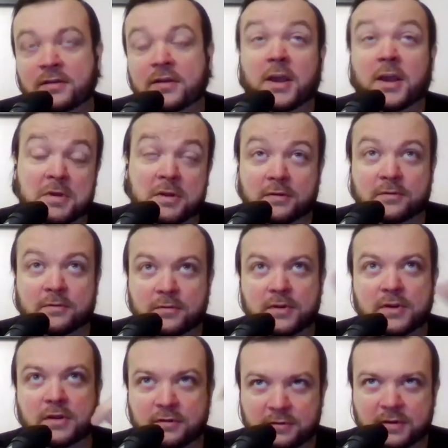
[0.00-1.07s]
yeah, here's
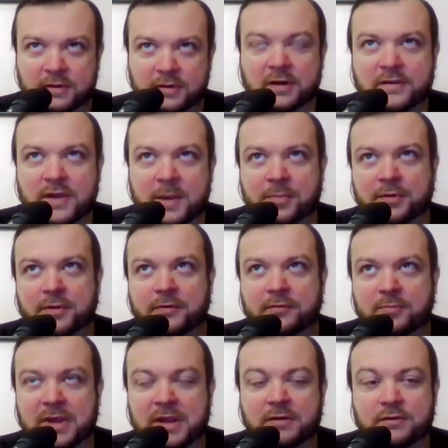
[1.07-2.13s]
an example
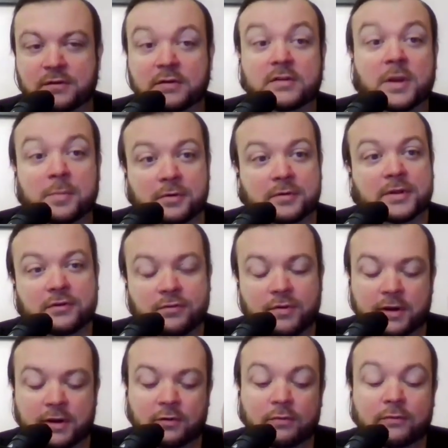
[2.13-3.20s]
of me deliberately
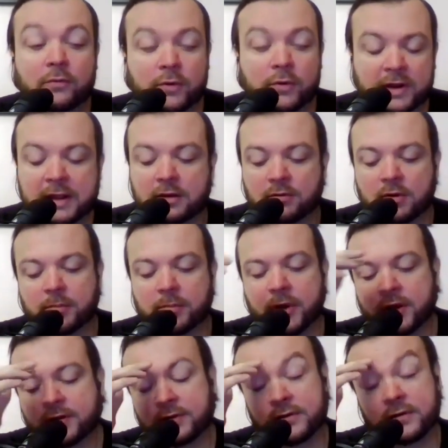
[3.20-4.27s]
trying to avoid anchoring
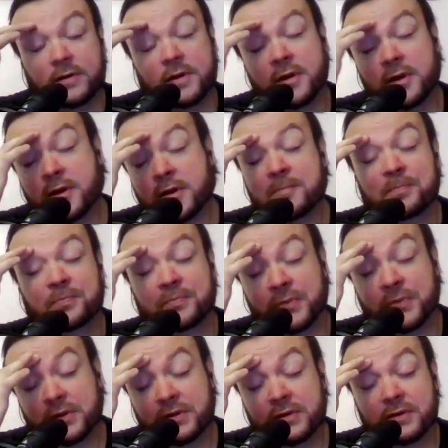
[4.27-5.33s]
bias.
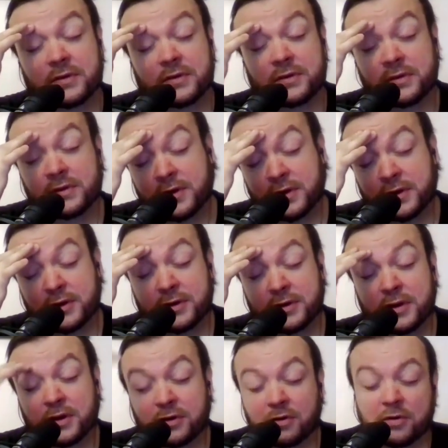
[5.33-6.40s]

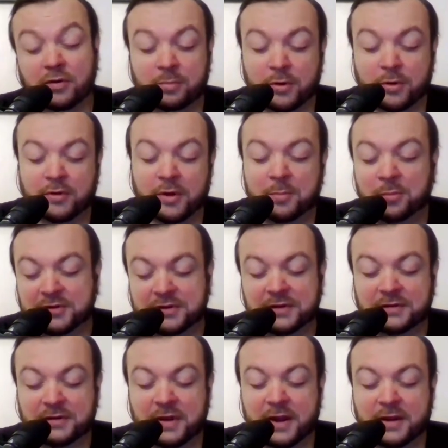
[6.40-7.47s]
A girl broke up with
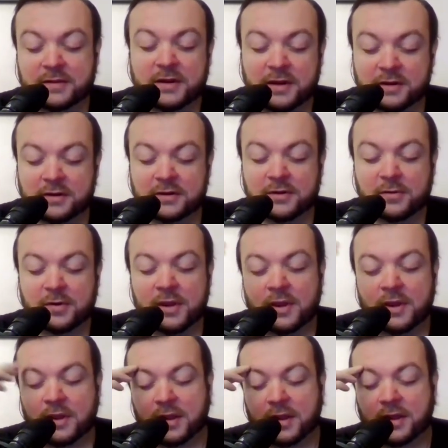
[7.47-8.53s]
this guy that I knew,
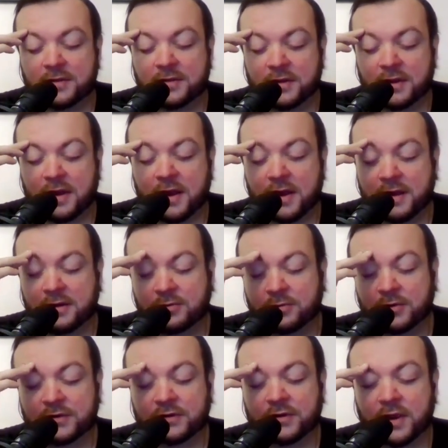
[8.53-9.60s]
and the guy
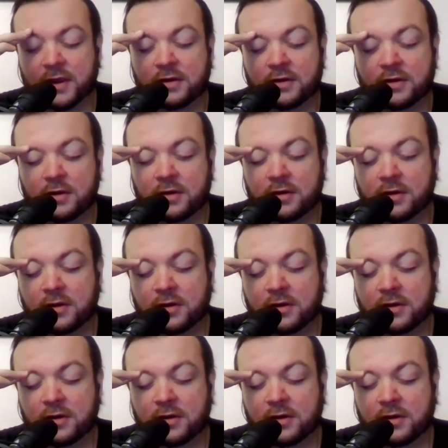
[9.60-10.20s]
was like,